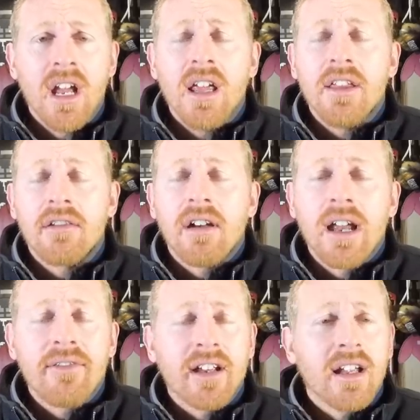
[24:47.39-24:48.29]
The
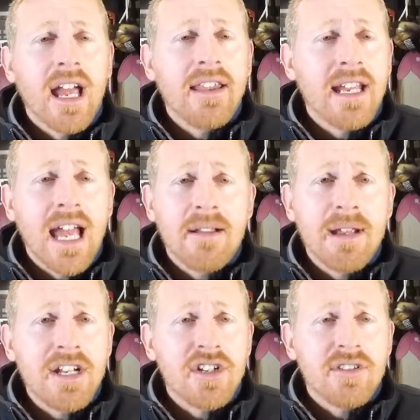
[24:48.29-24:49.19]
graphic, the
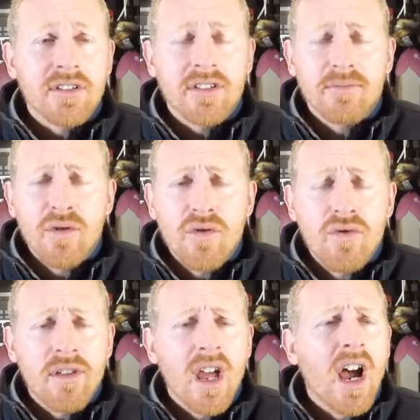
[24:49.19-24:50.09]
animations are
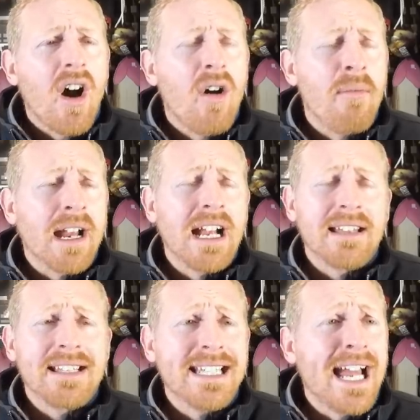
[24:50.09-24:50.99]
smooth. Oh my God,
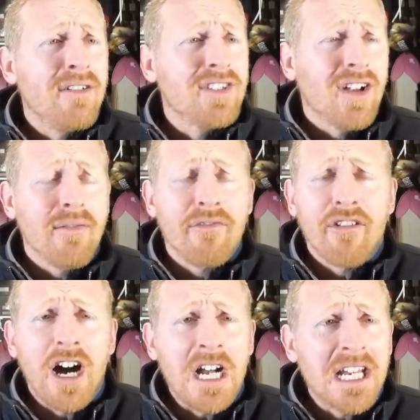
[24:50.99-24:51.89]
the town's on
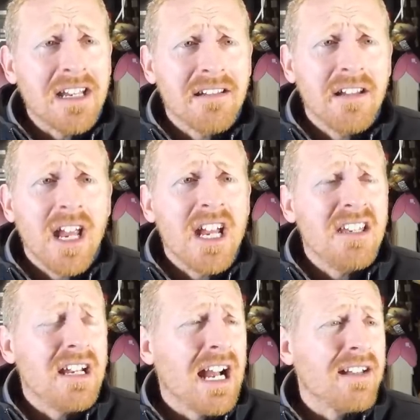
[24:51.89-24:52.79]
fire.
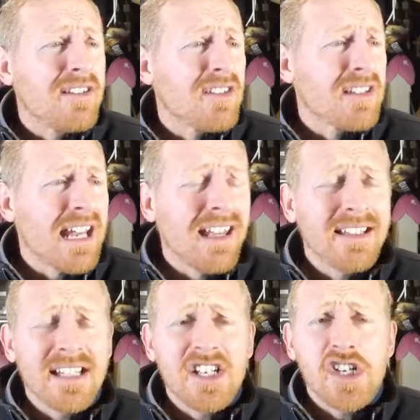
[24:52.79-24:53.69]
You got
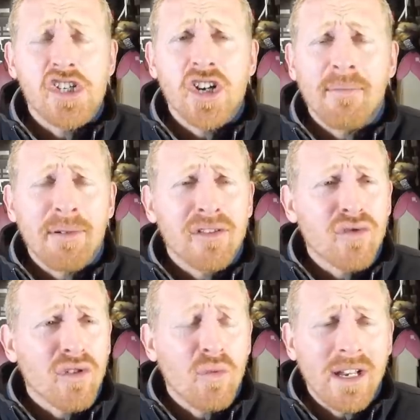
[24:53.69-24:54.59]
skeletons jumping
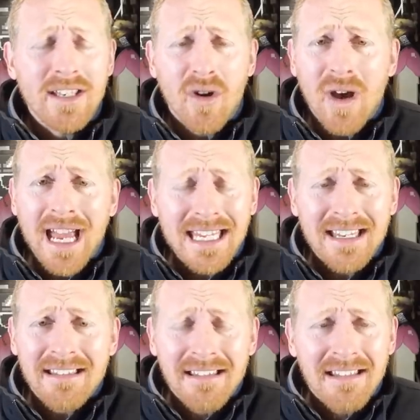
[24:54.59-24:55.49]
through the window at you.